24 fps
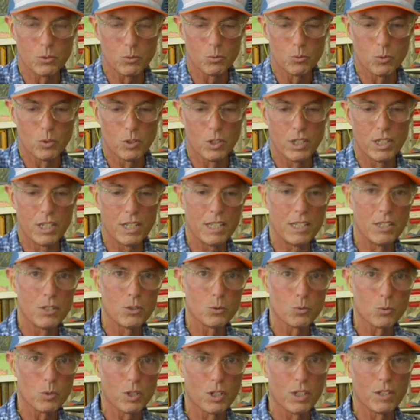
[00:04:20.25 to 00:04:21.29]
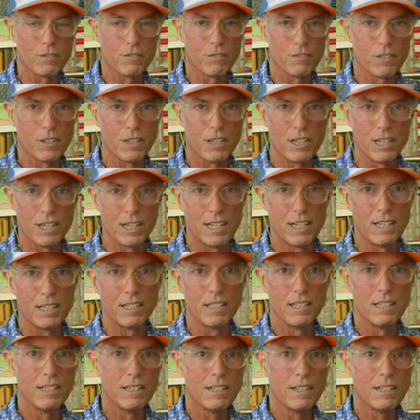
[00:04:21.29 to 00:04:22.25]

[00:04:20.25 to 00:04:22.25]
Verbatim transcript: One is where to find